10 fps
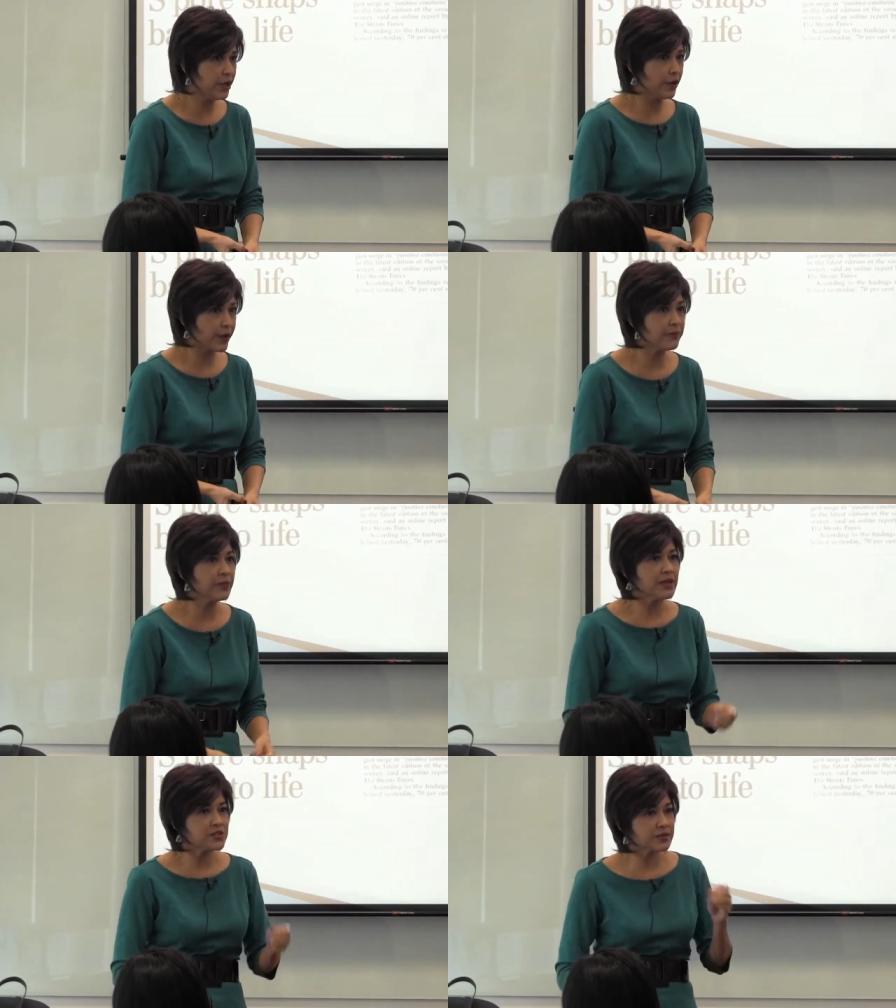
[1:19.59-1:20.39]
Okay,
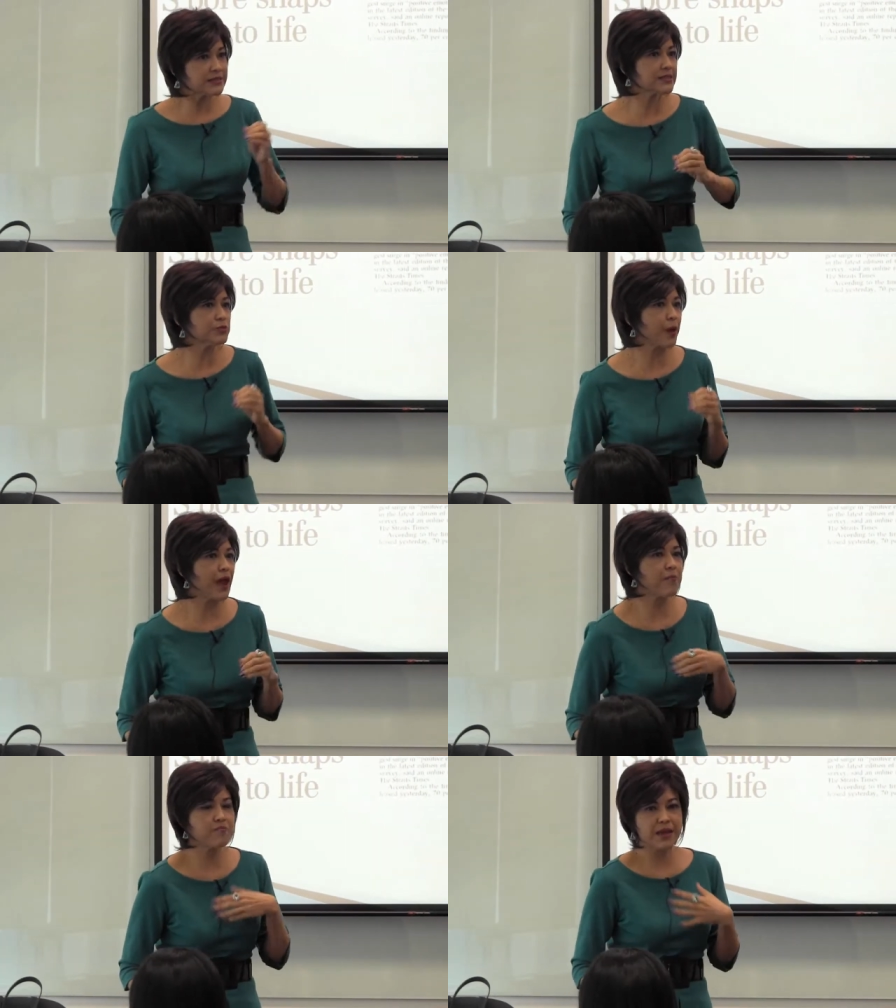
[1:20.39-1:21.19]
so this is
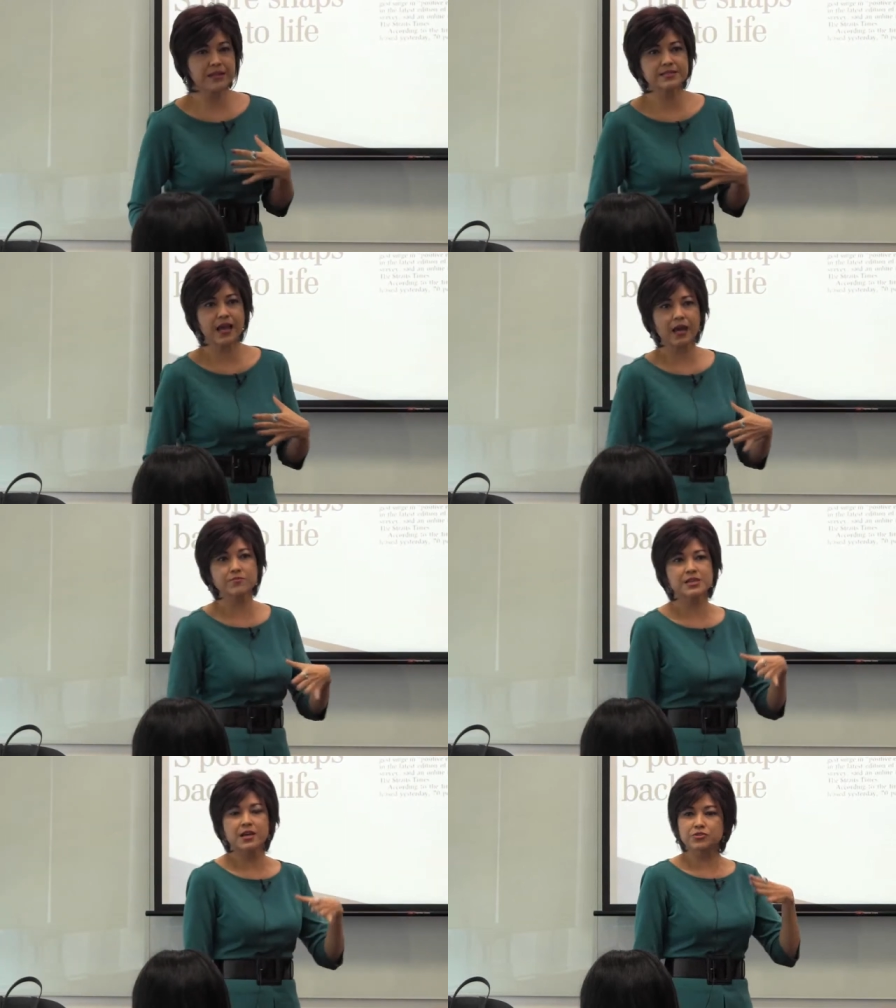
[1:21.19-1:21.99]
where many
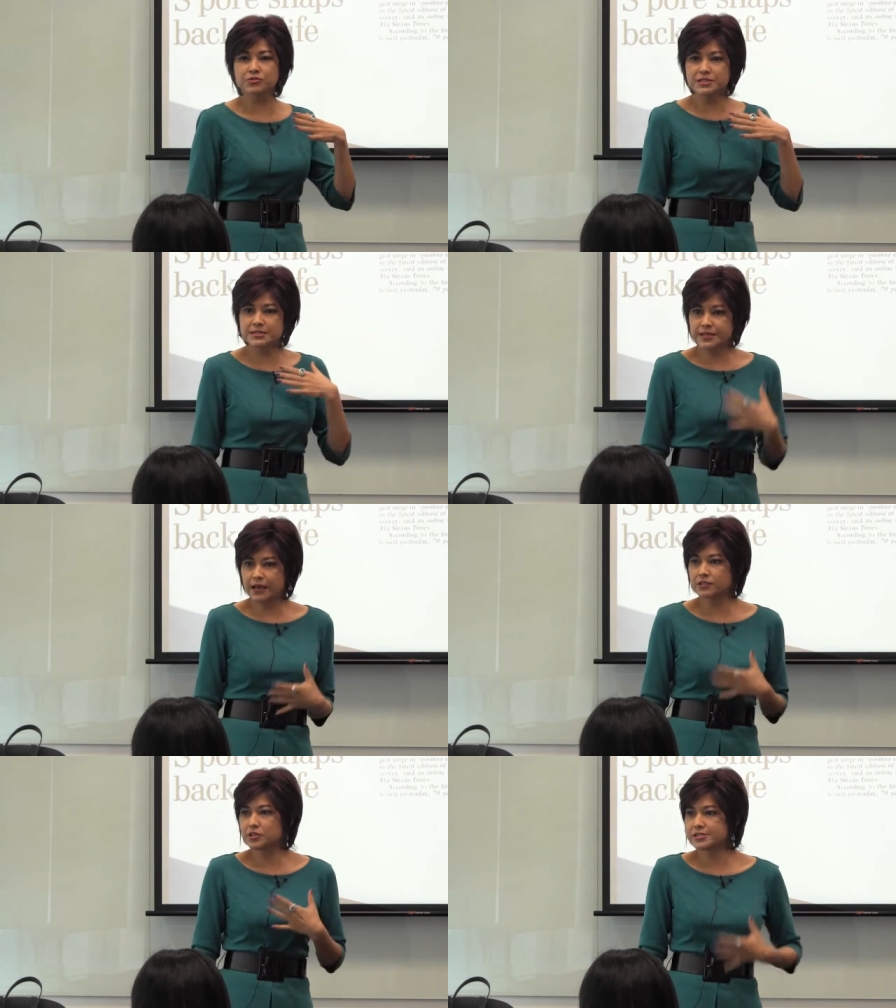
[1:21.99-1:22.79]
times to just
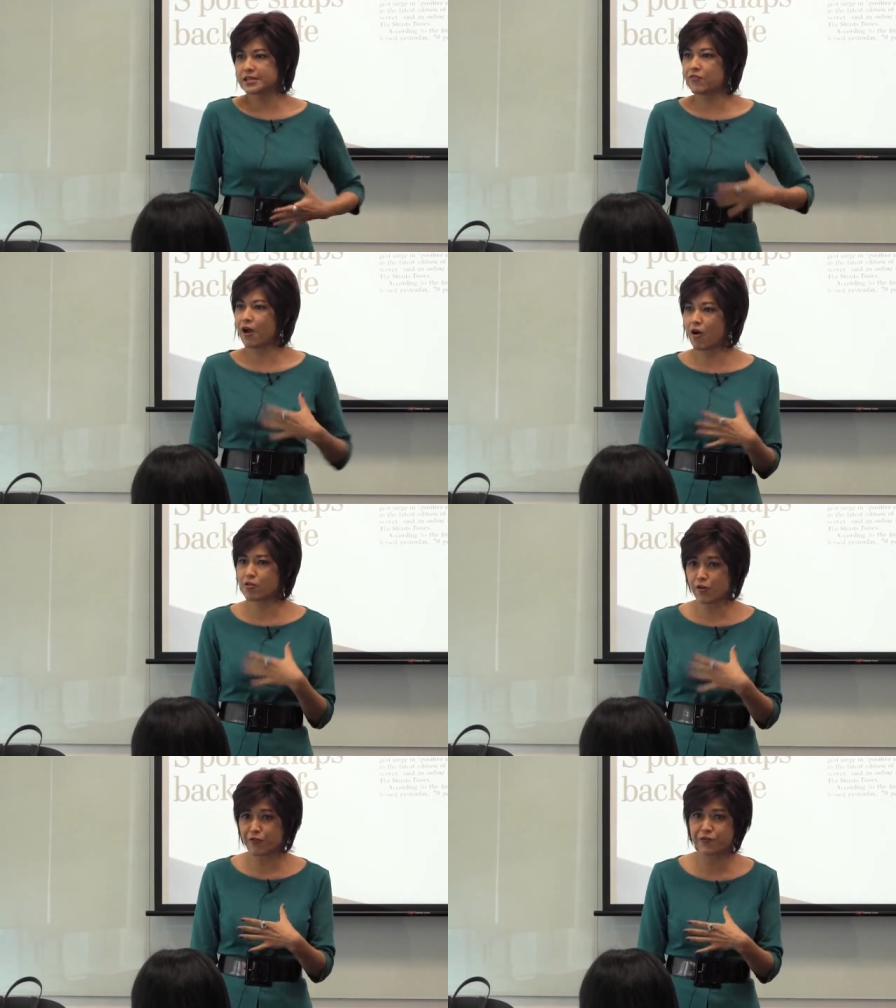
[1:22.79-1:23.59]
tell yourself how
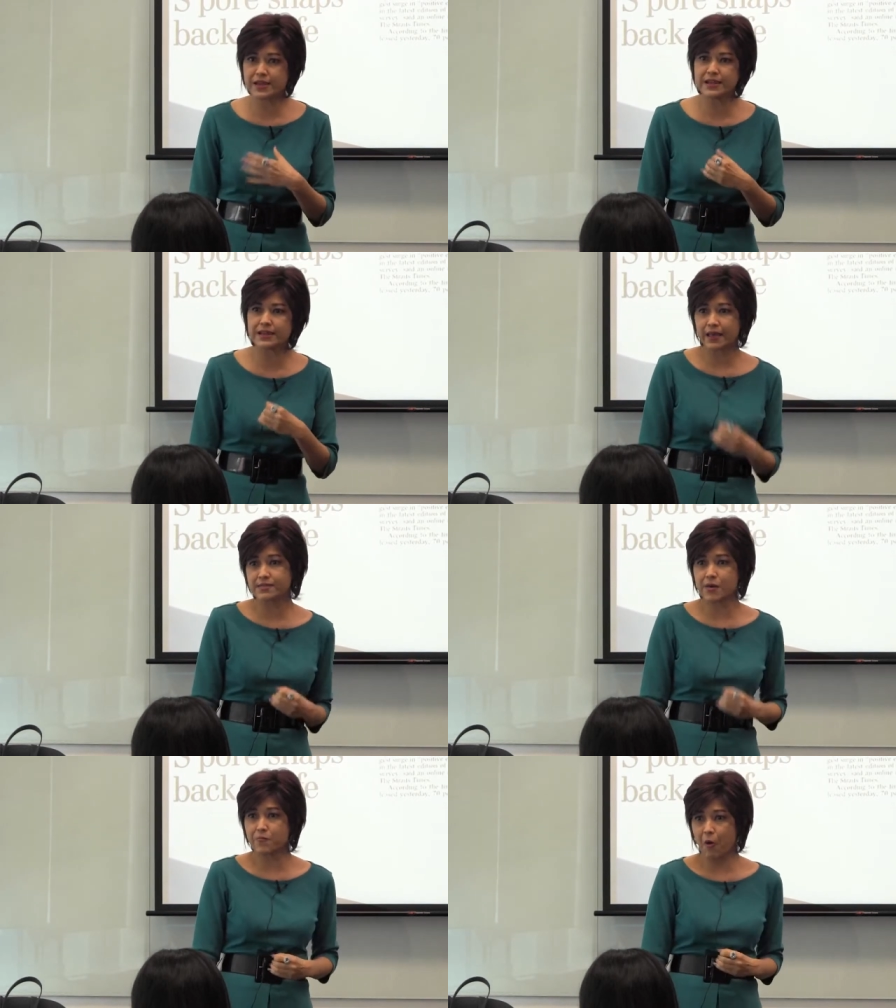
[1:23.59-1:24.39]
you're feeling at
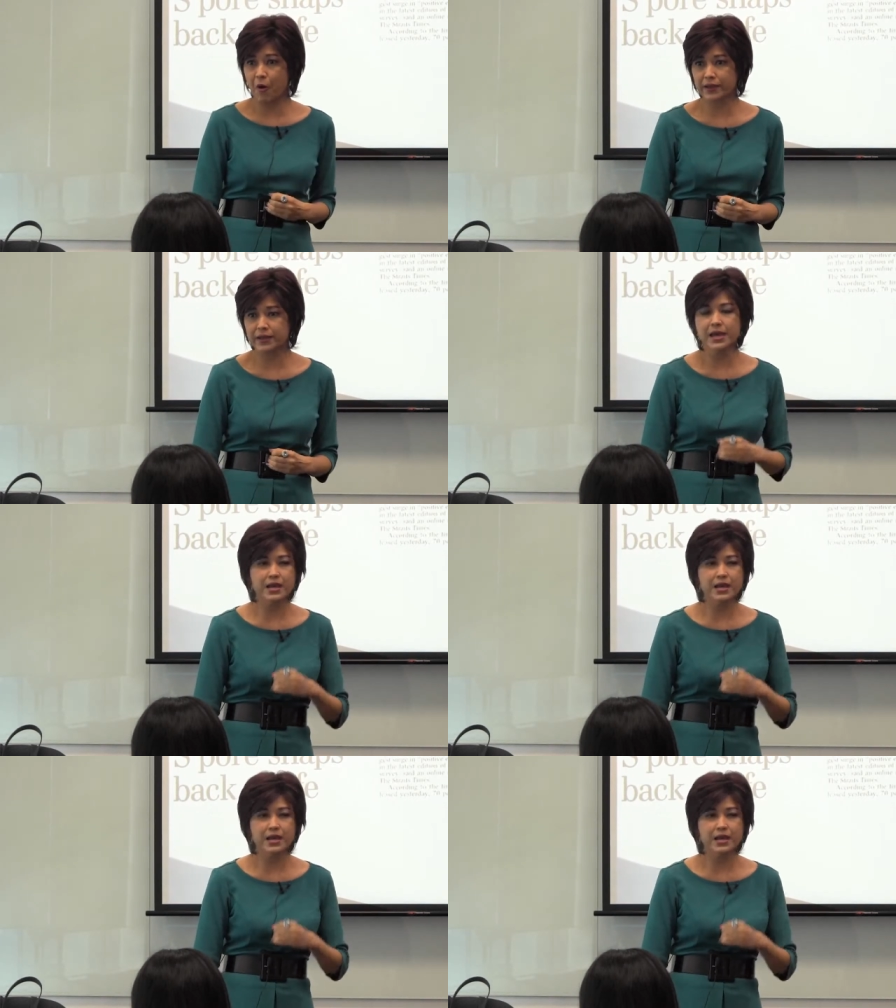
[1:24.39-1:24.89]
that point